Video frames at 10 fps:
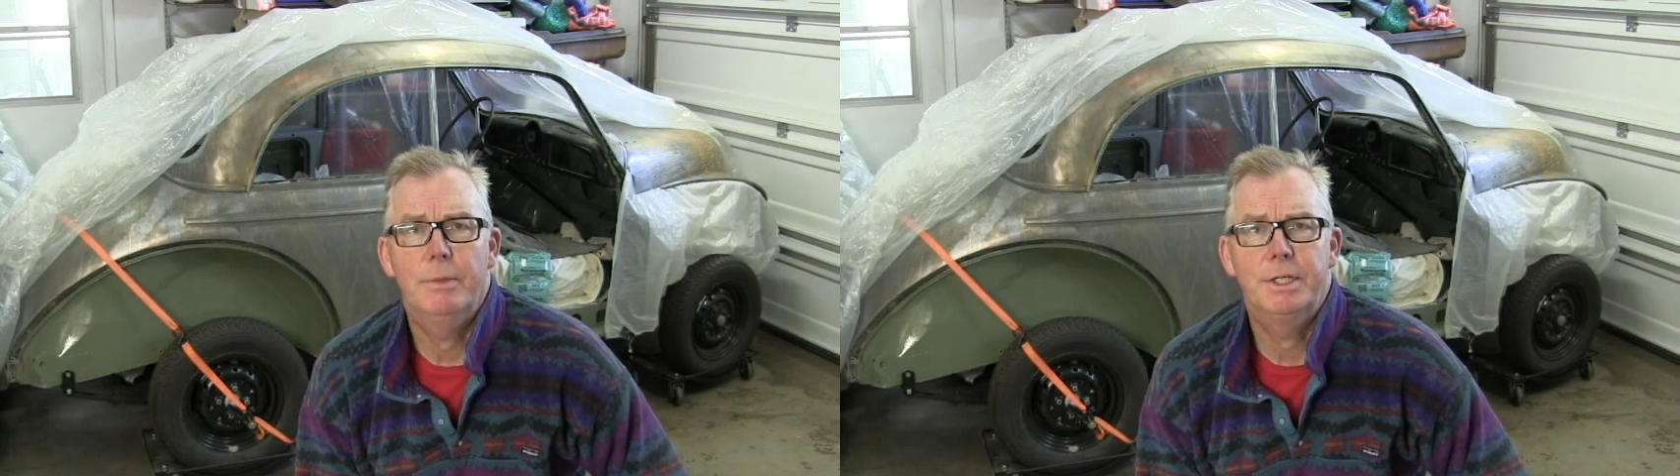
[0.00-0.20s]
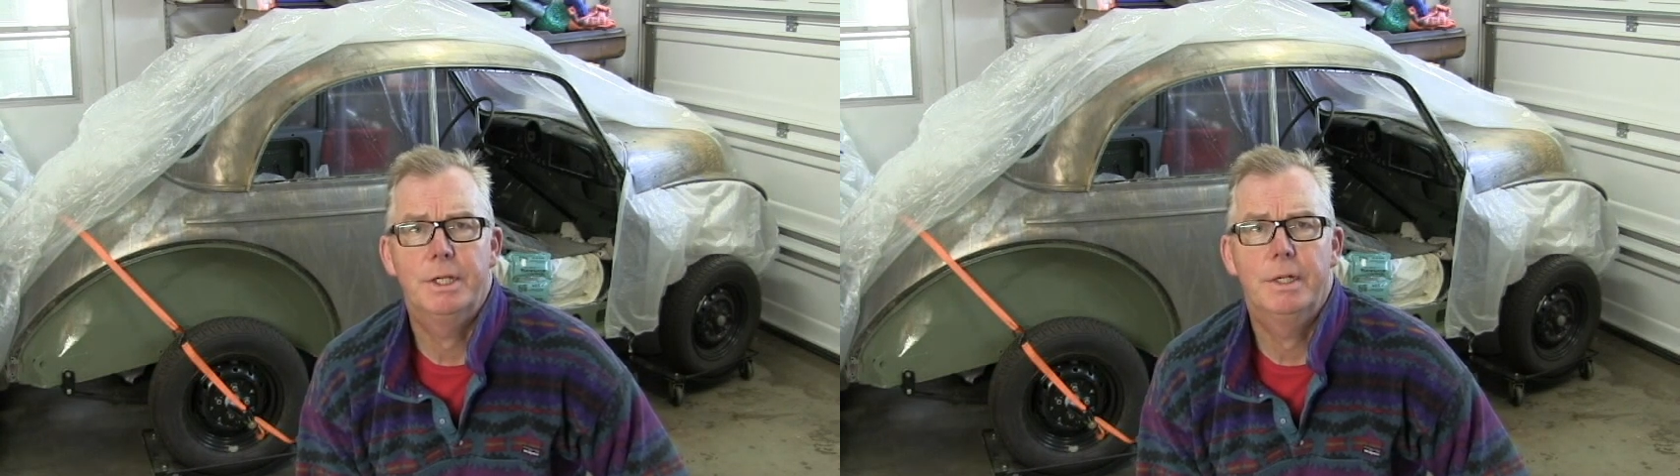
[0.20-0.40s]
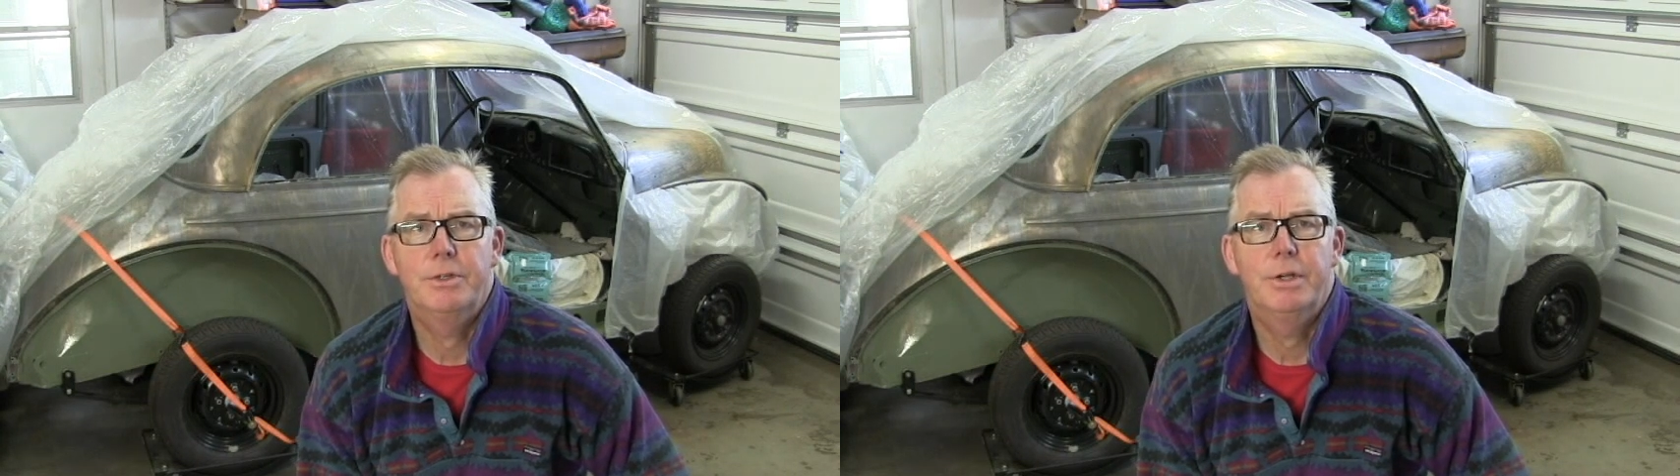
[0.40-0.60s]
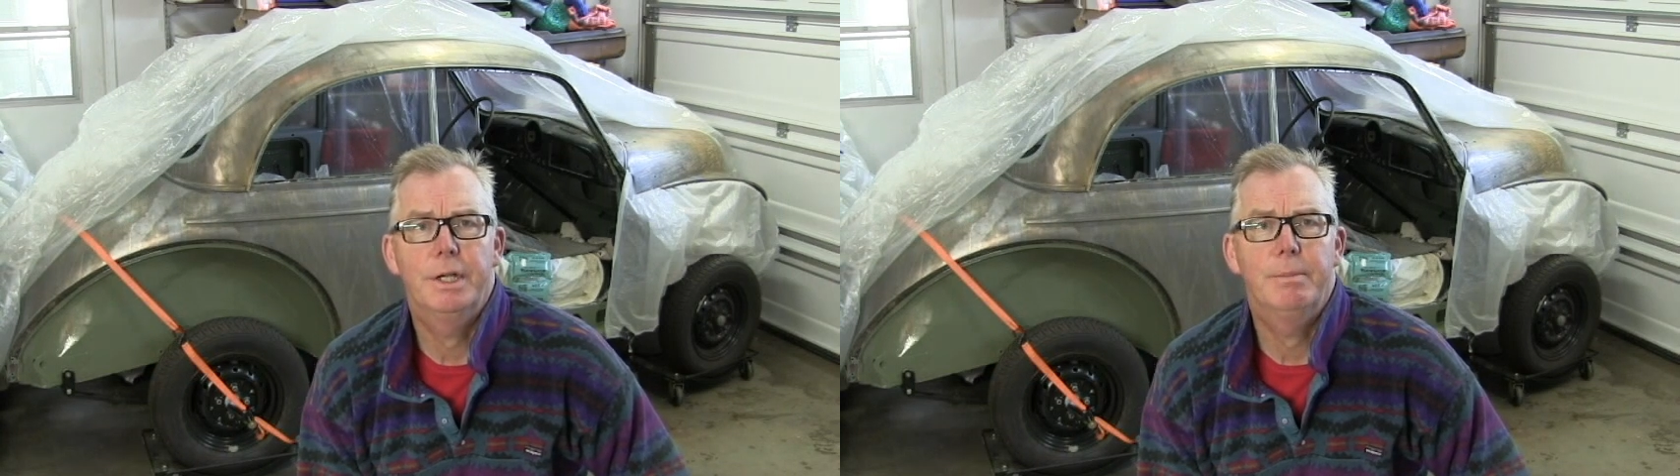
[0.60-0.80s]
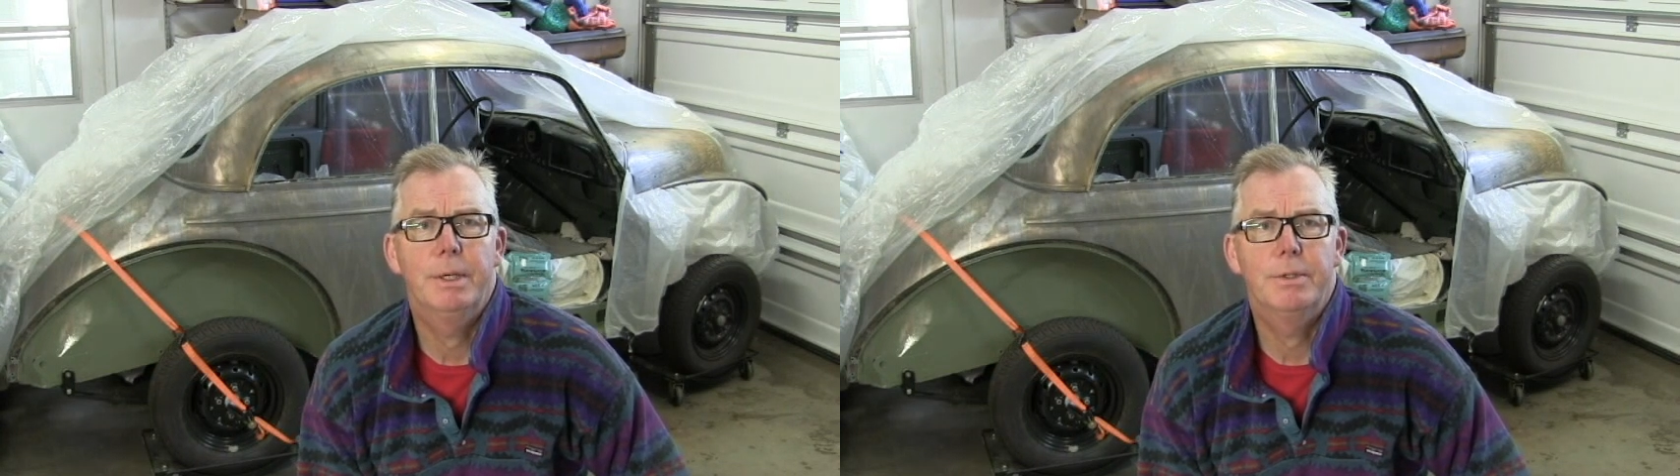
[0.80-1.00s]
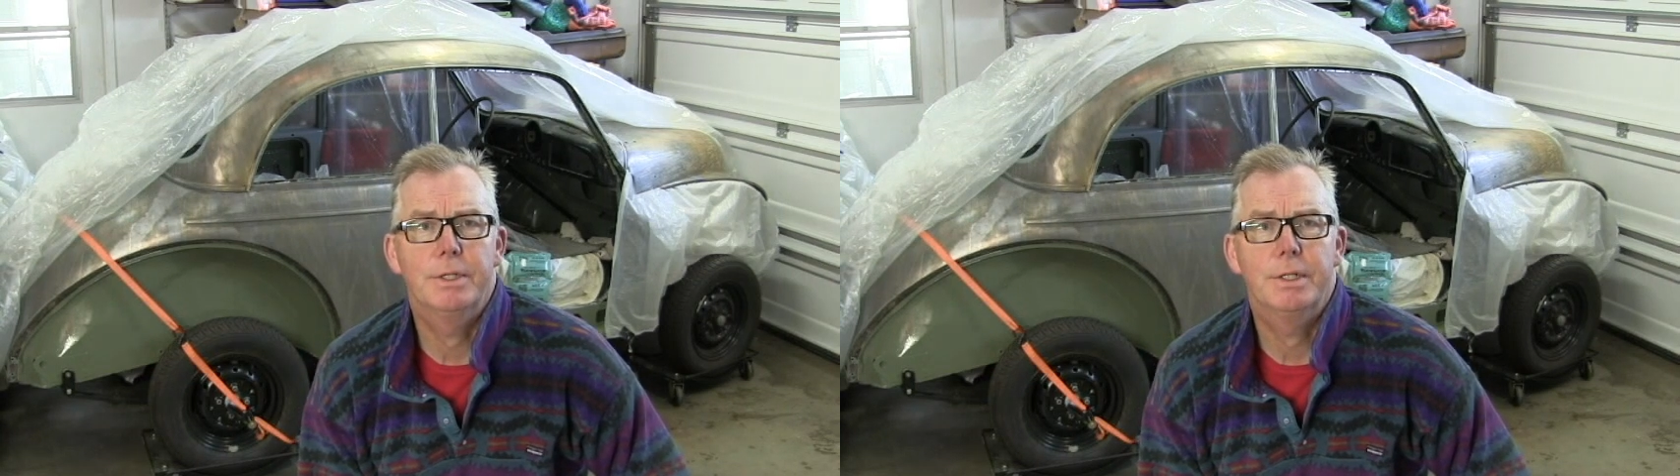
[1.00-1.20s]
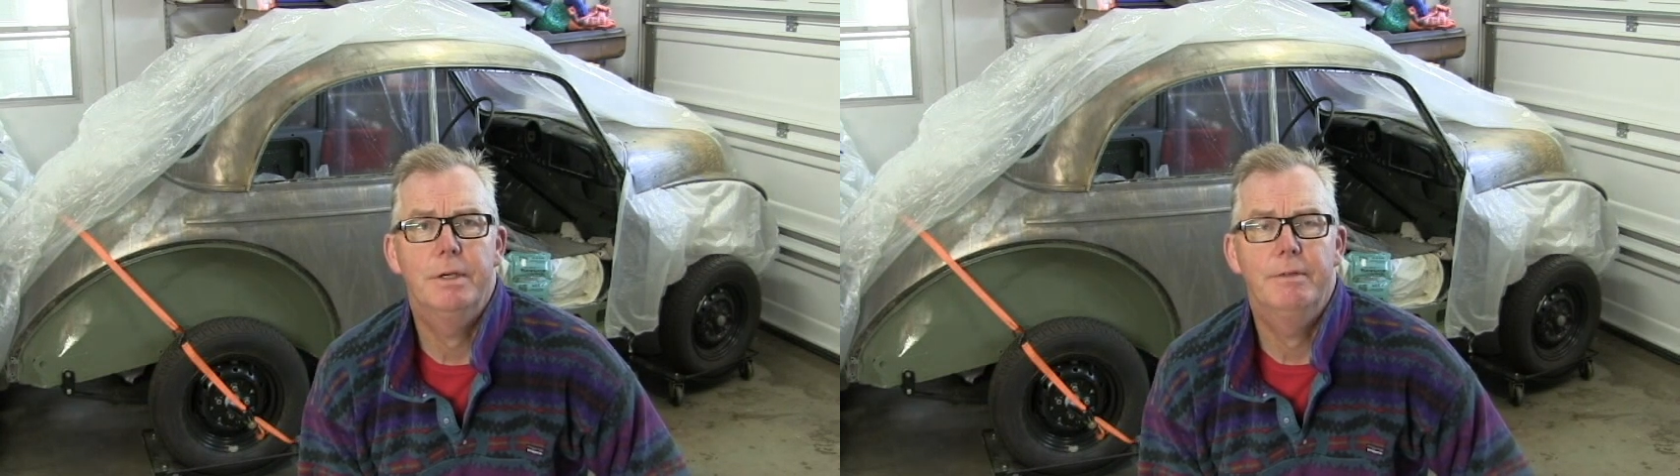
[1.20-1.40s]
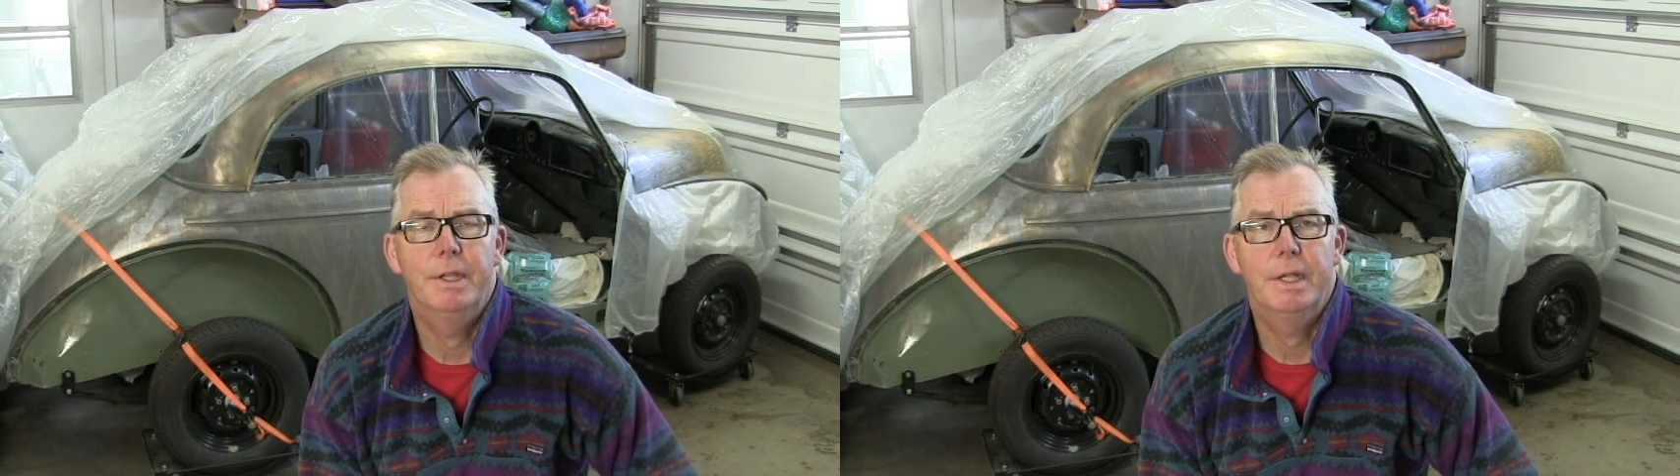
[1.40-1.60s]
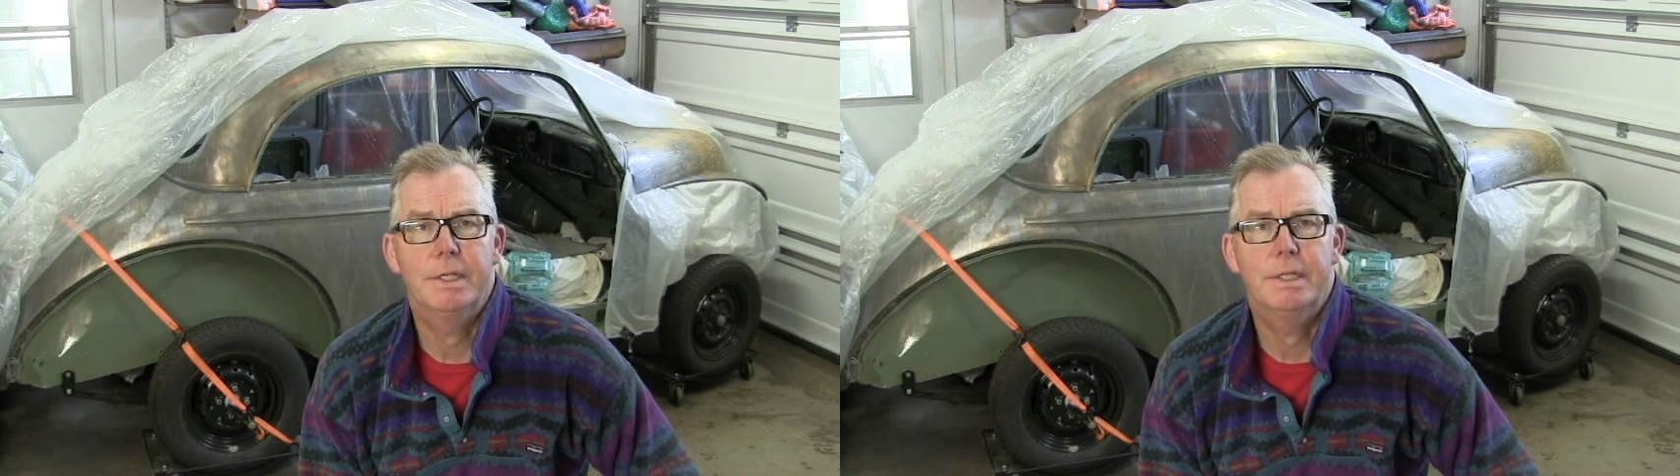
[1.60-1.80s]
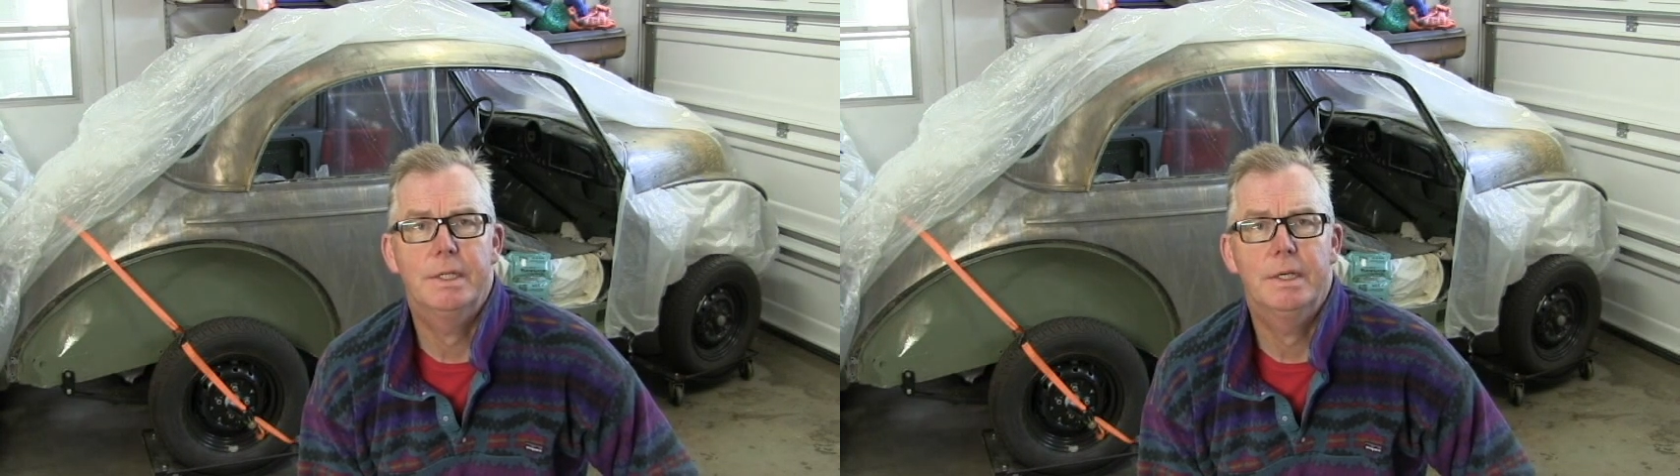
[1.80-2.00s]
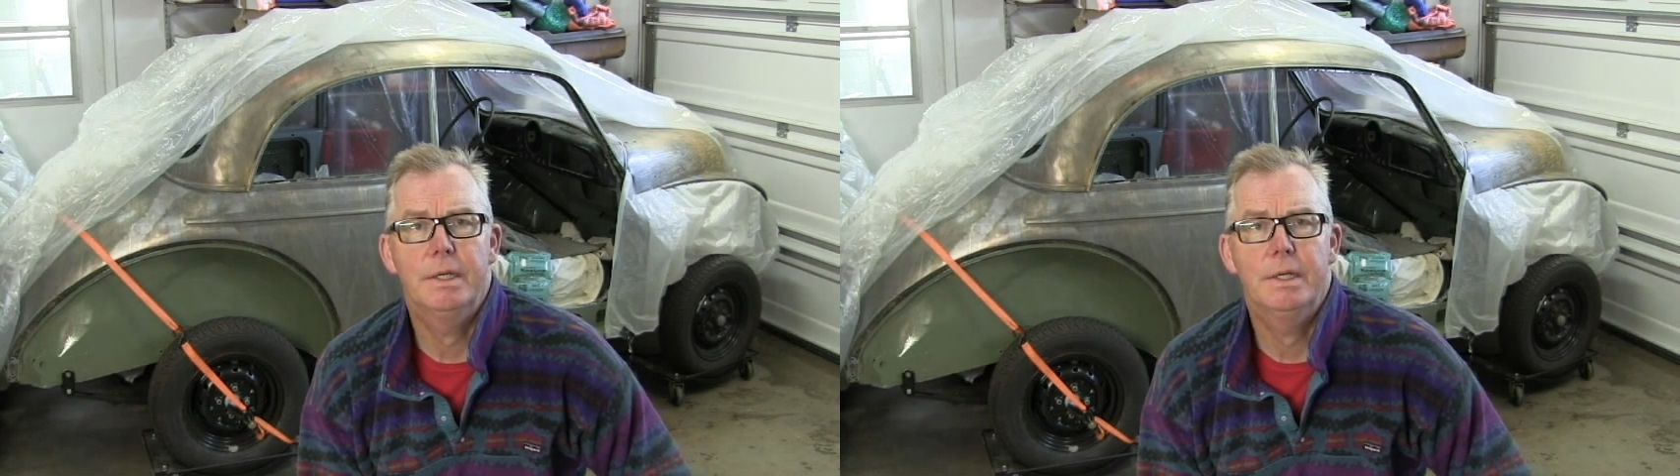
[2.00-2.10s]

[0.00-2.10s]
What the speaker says: which I'll try to post over the next